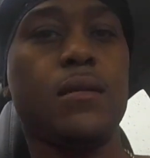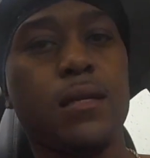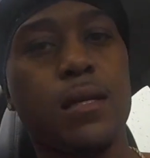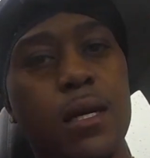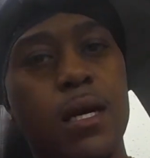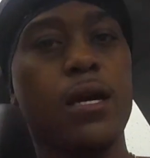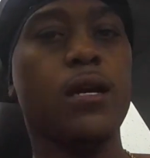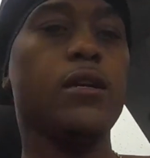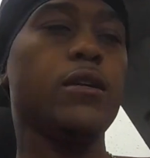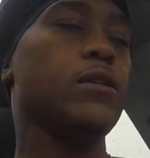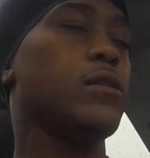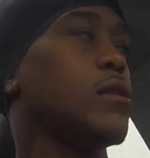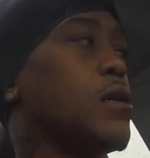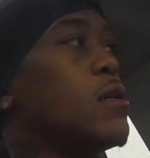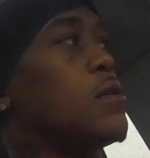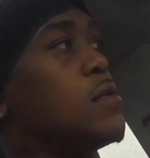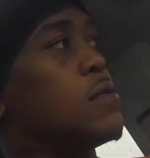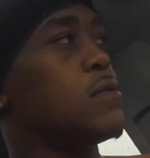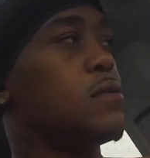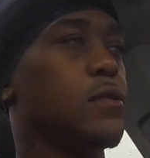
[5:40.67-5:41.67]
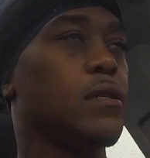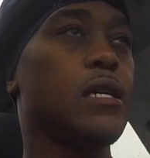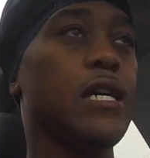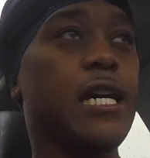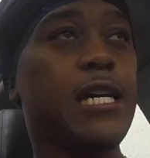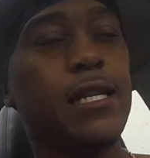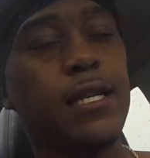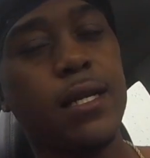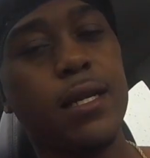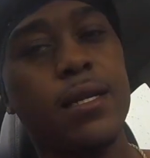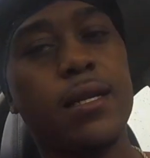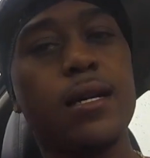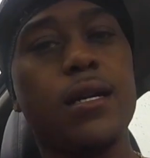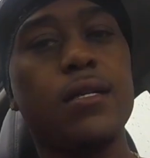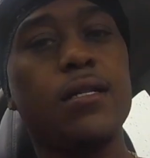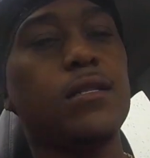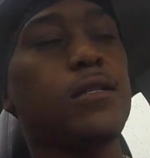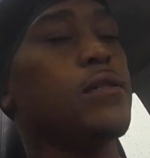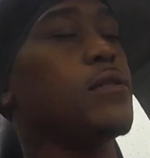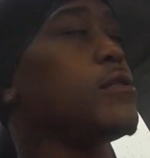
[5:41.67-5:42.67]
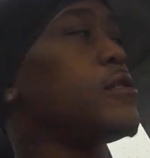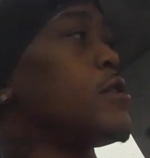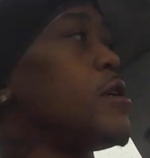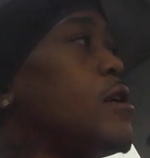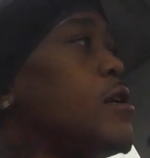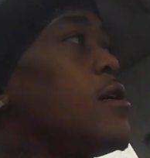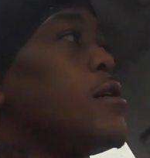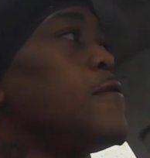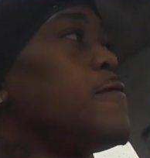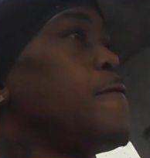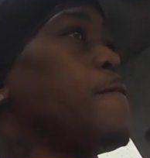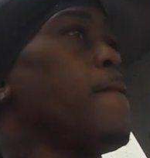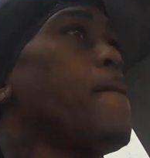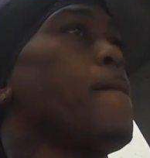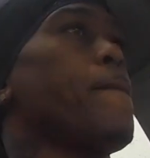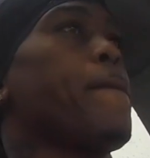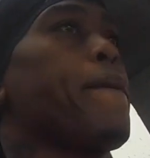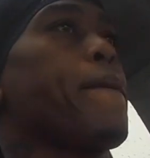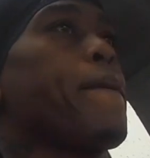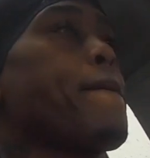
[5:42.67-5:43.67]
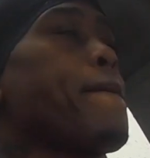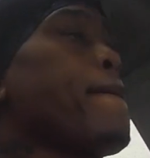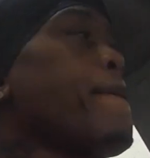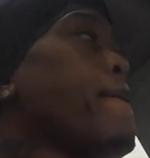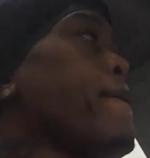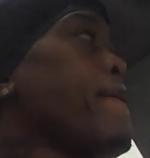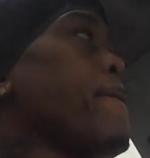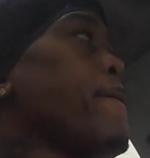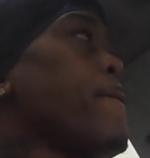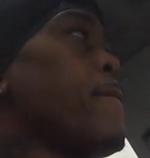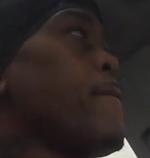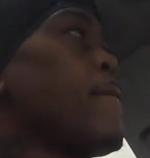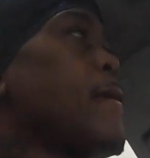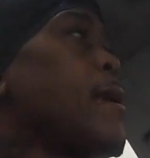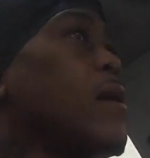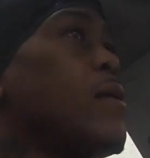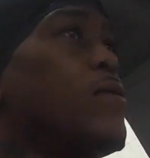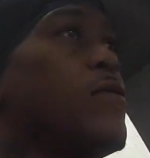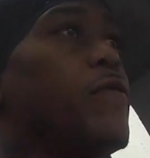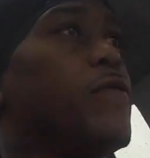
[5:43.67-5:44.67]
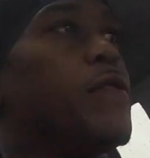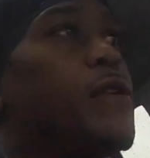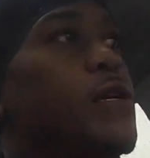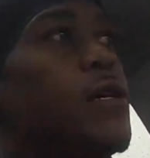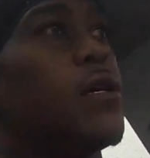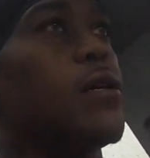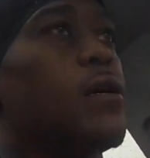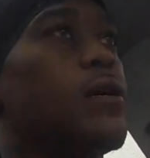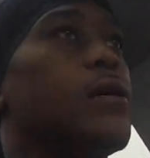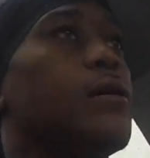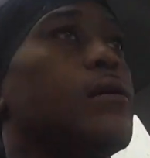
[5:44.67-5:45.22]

Yeah, you know, I did a nice little job. I'm finna